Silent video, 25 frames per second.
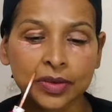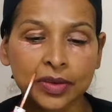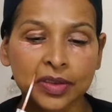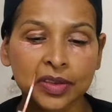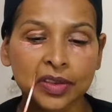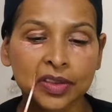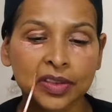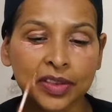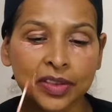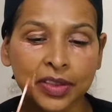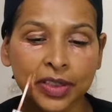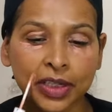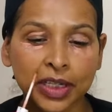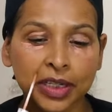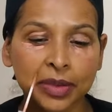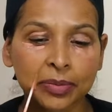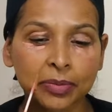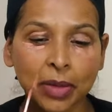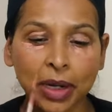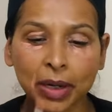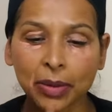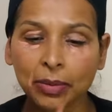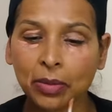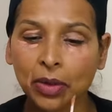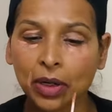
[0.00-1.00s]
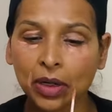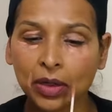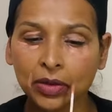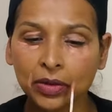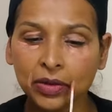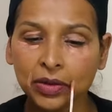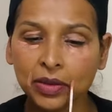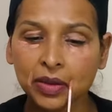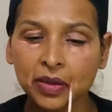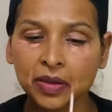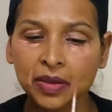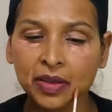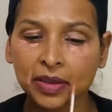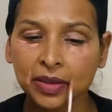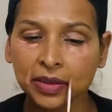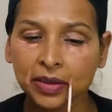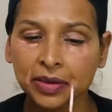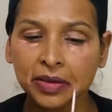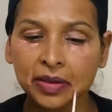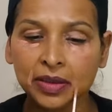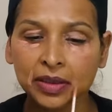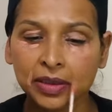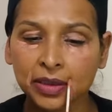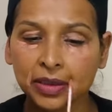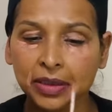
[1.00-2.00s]
So near my mouth,
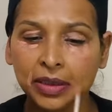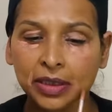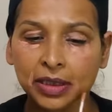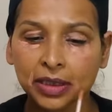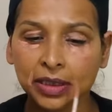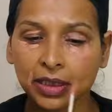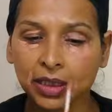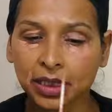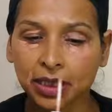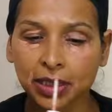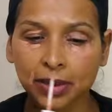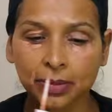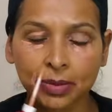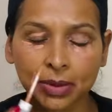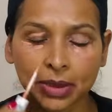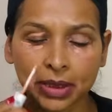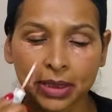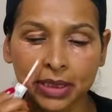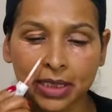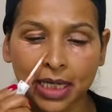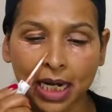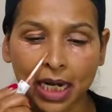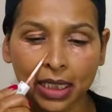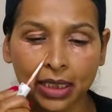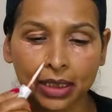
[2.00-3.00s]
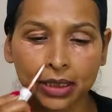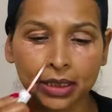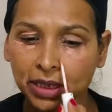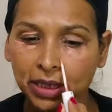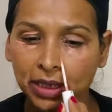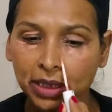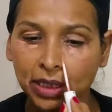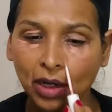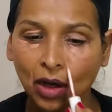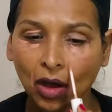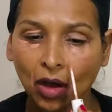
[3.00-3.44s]
little bit darkness,